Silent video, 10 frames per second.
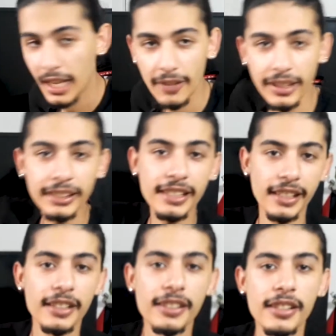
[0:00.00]
have 90
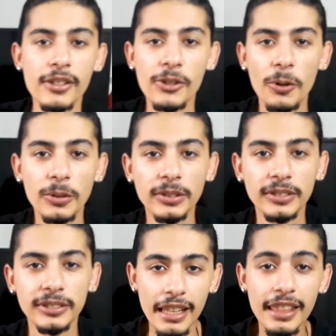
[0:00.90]
seconds. So,
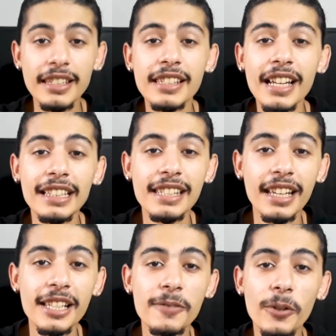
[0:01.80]
this is 90
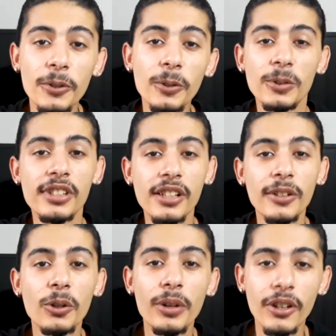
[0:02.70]
seconds for you to start
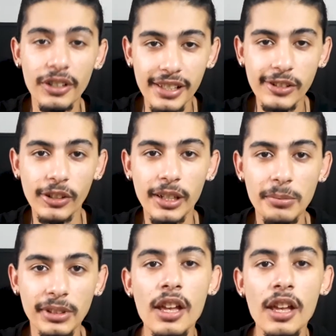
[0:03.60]
growing on Instagram.